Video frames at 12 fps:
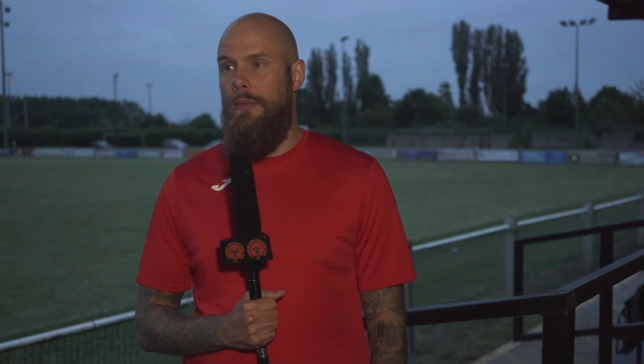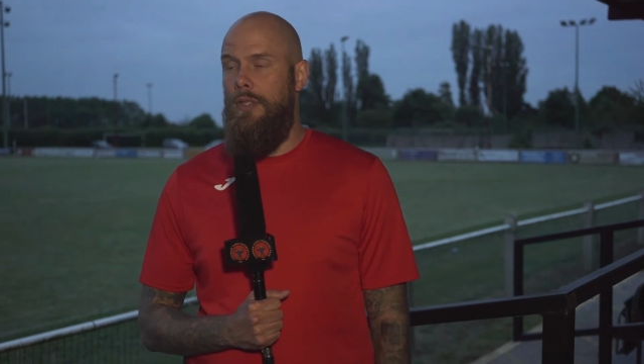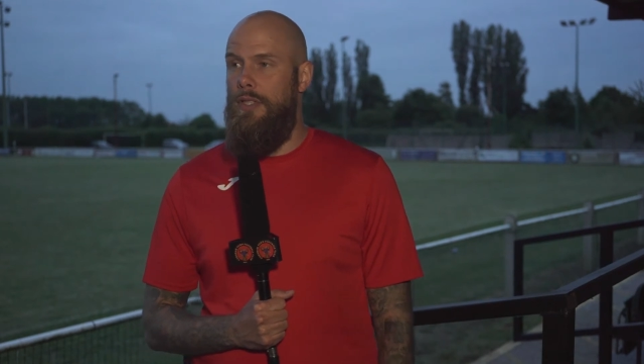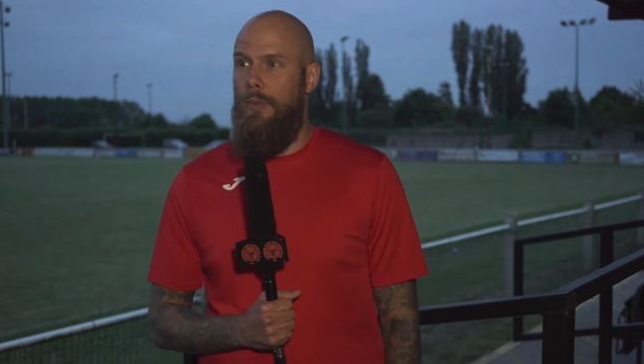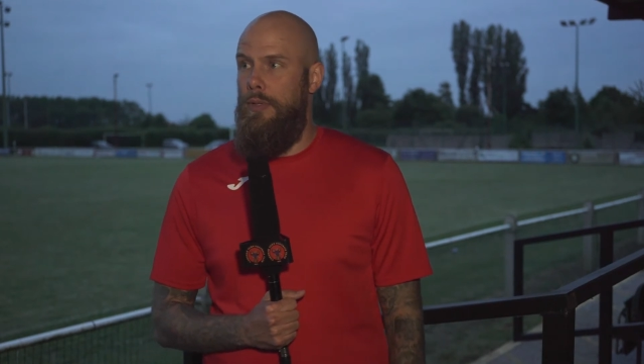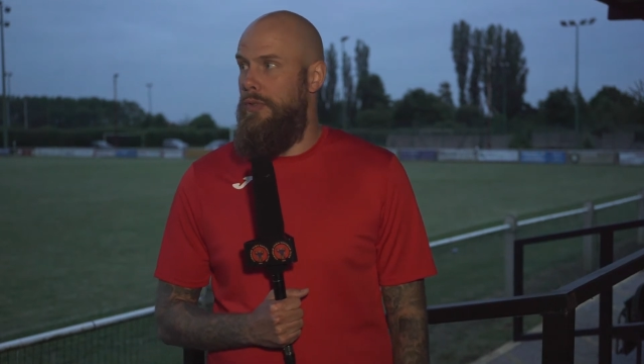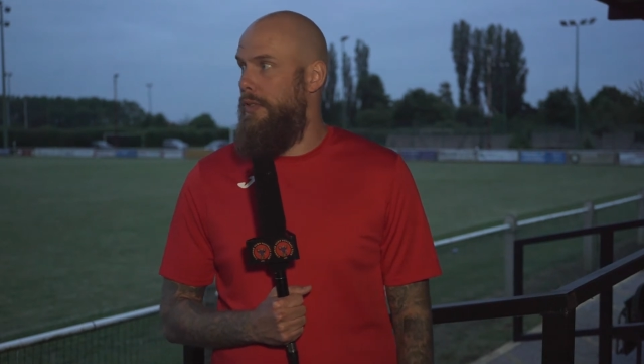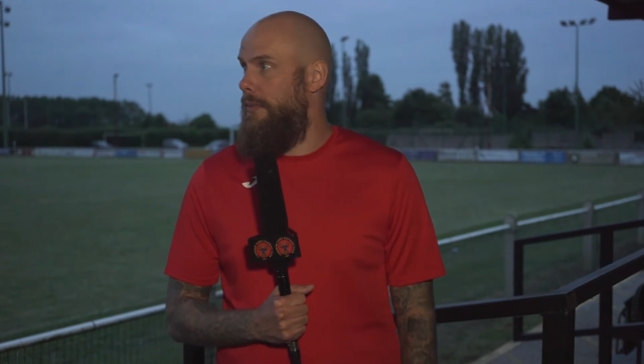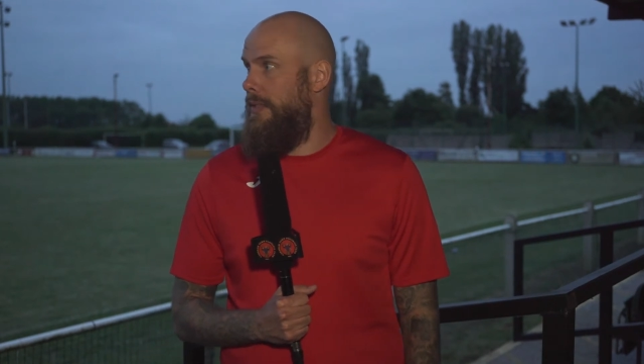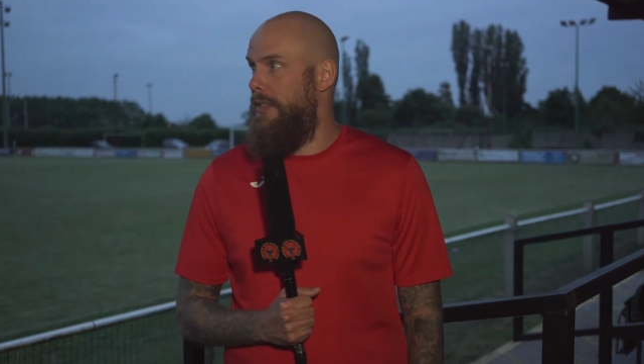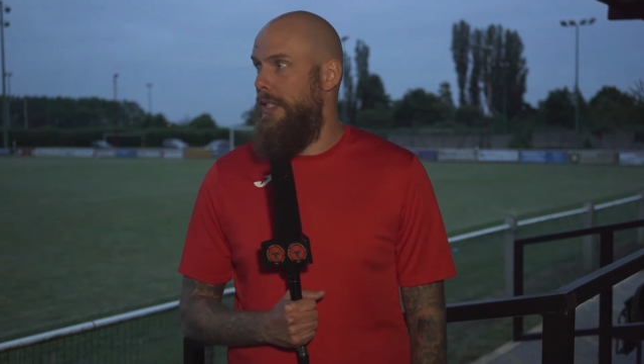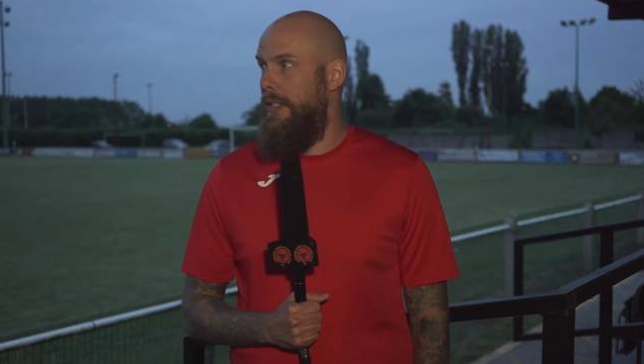I spoke to
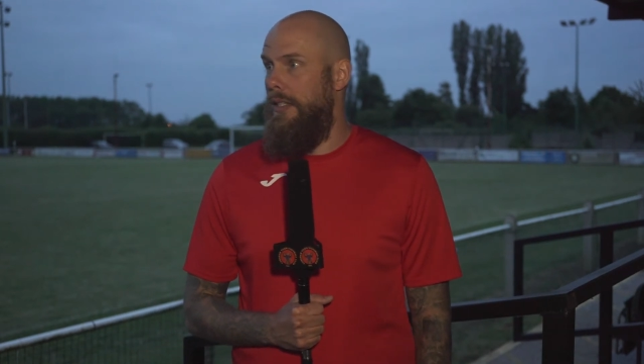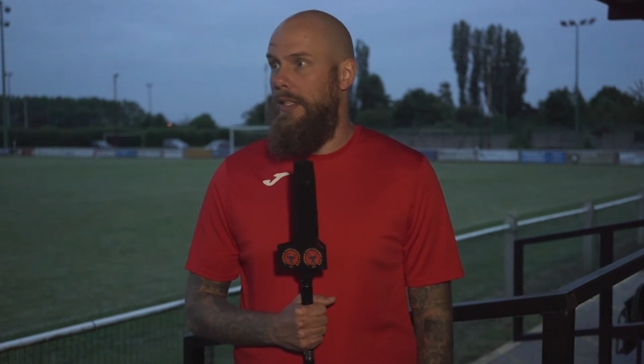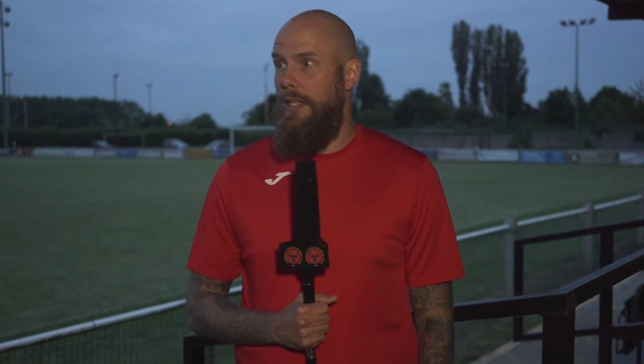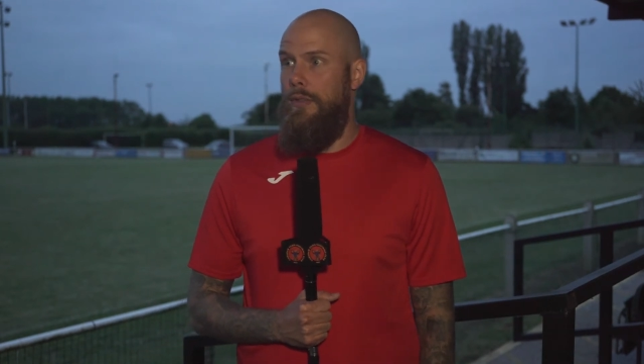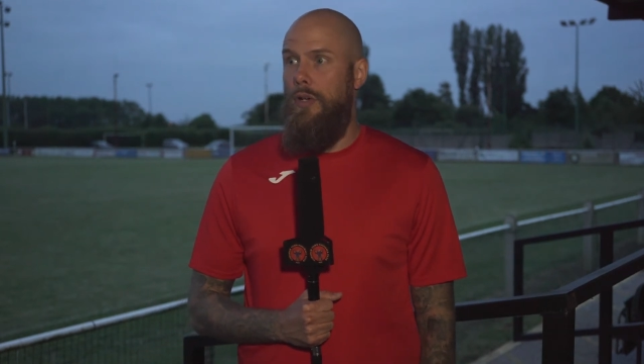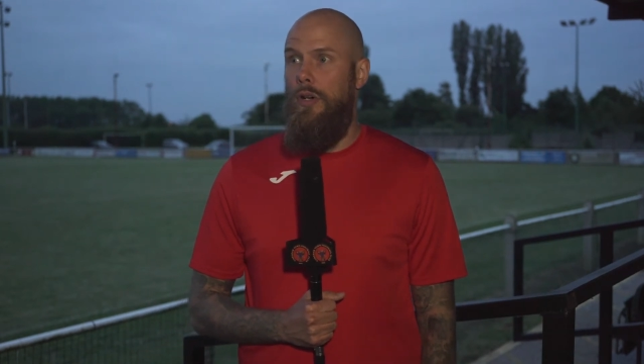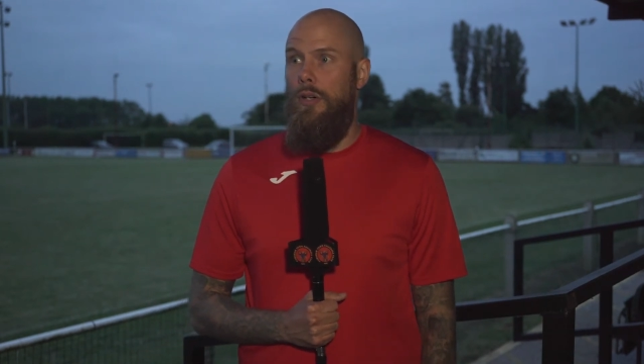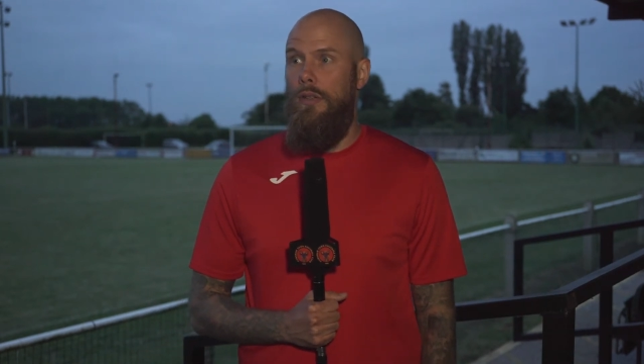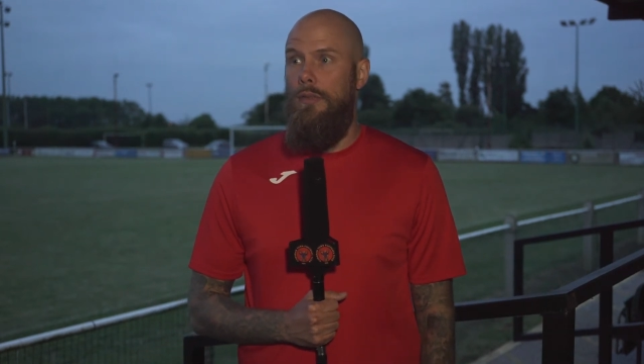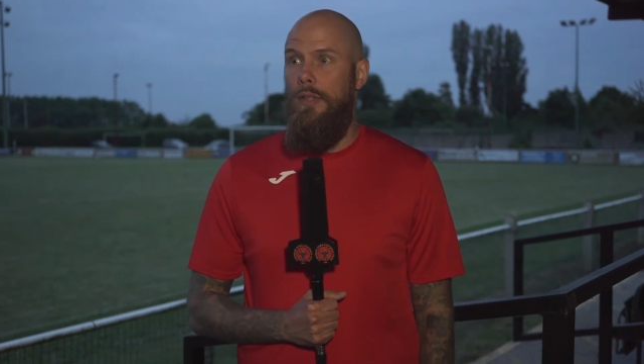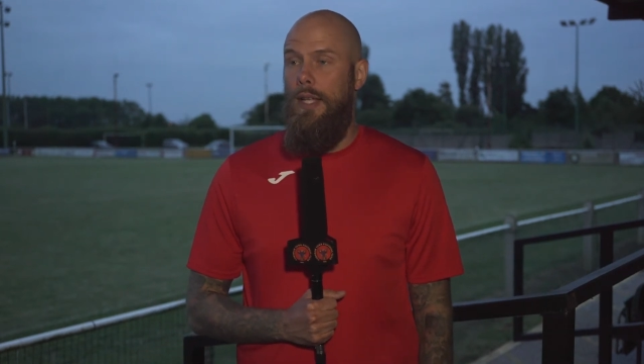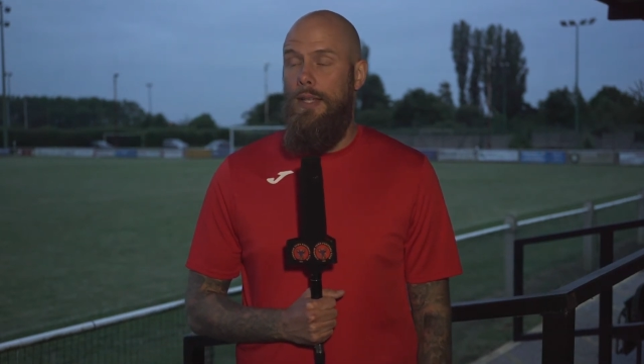them and said that
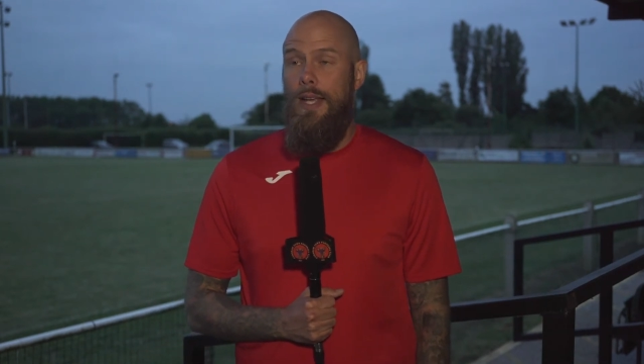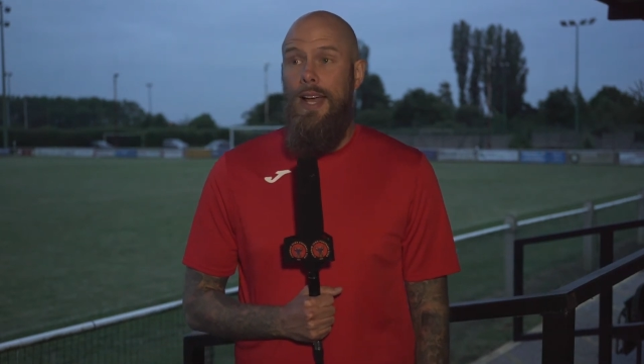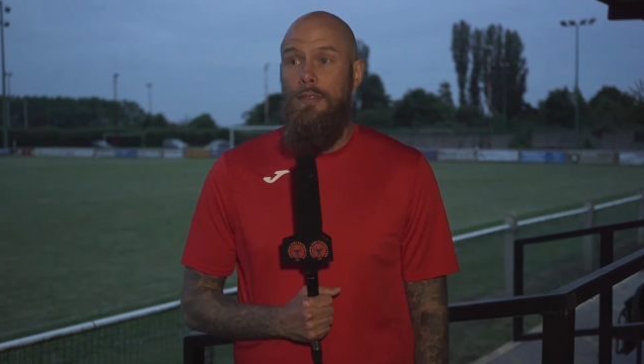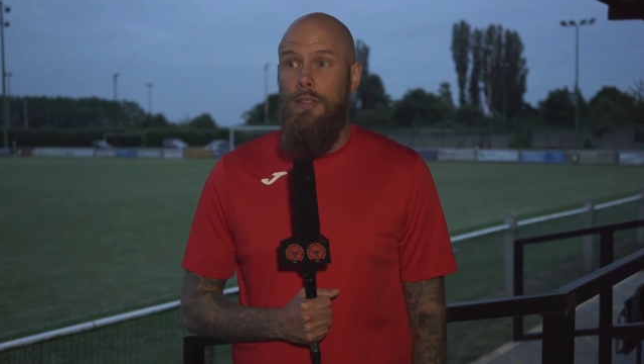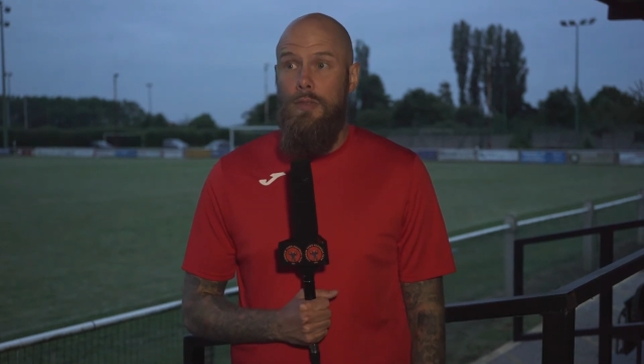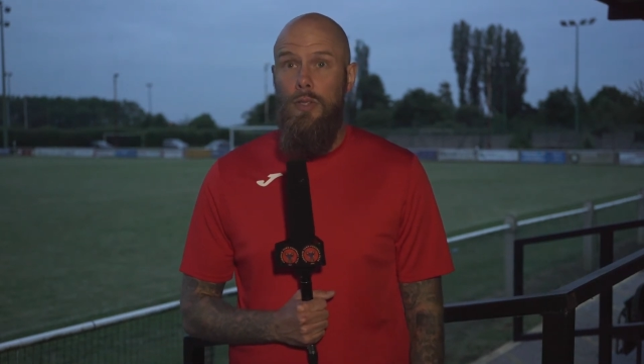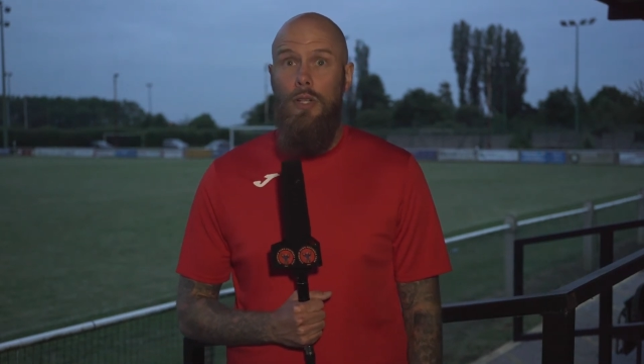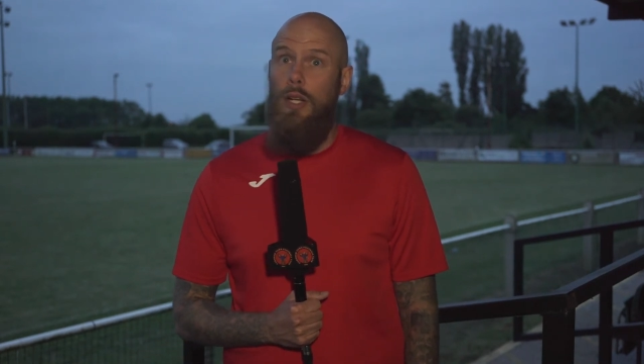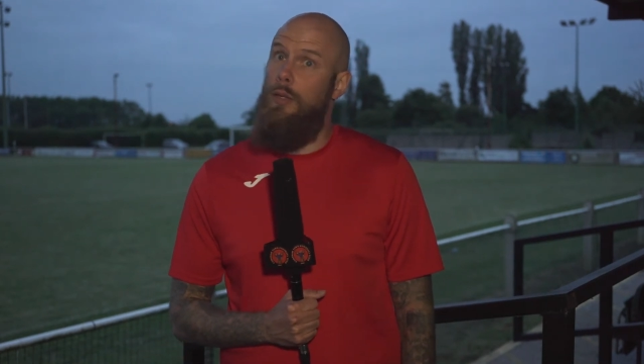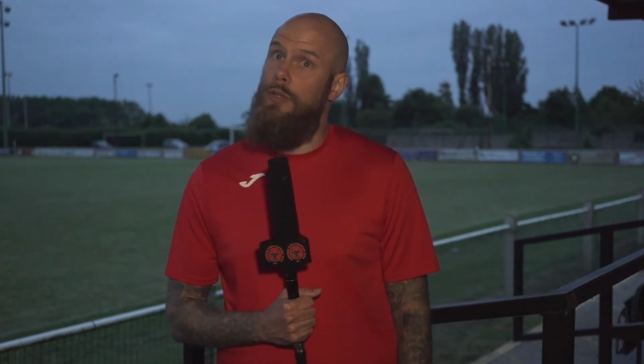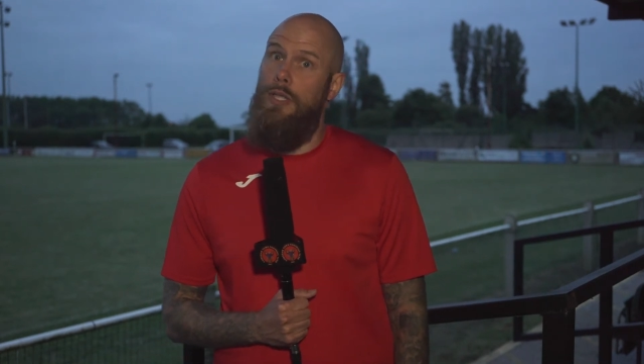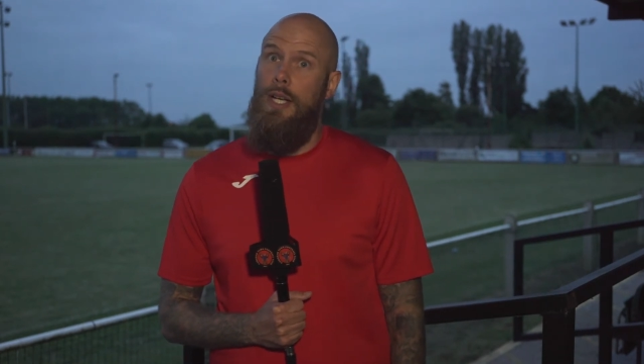they haven't even got
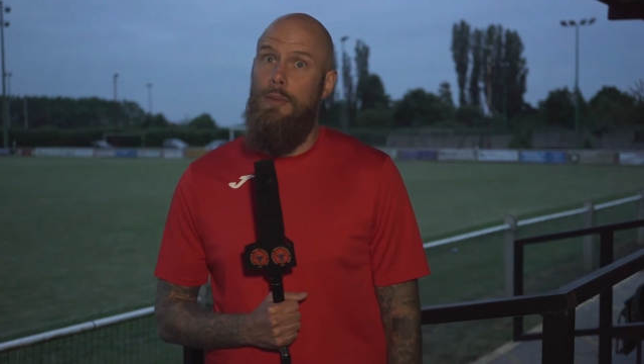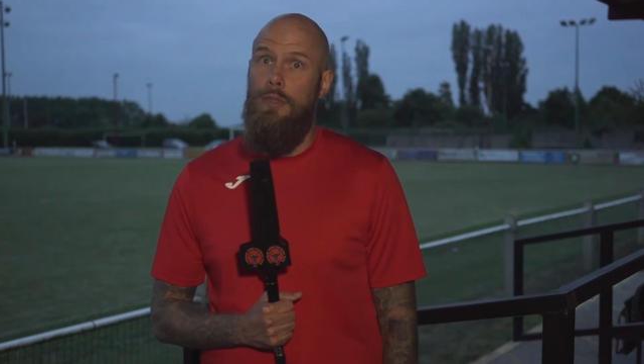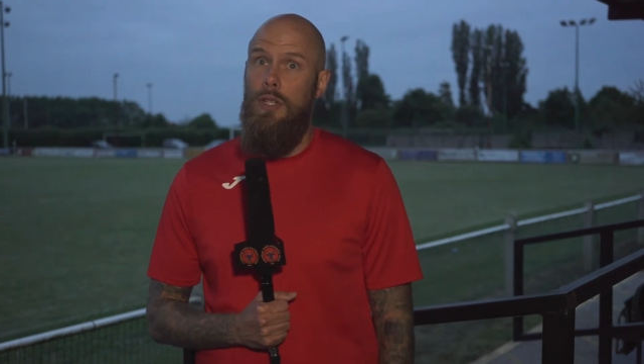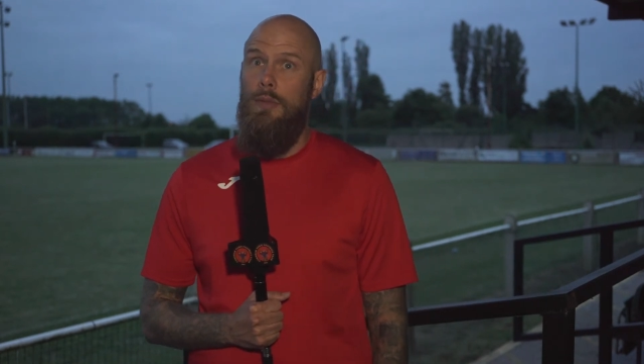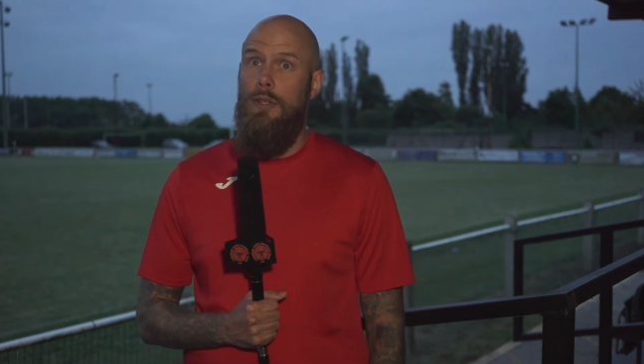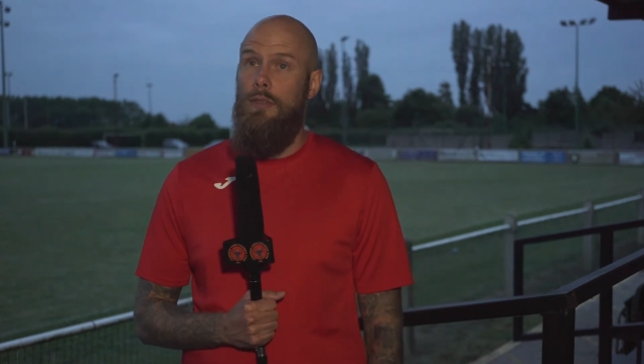loads of game time.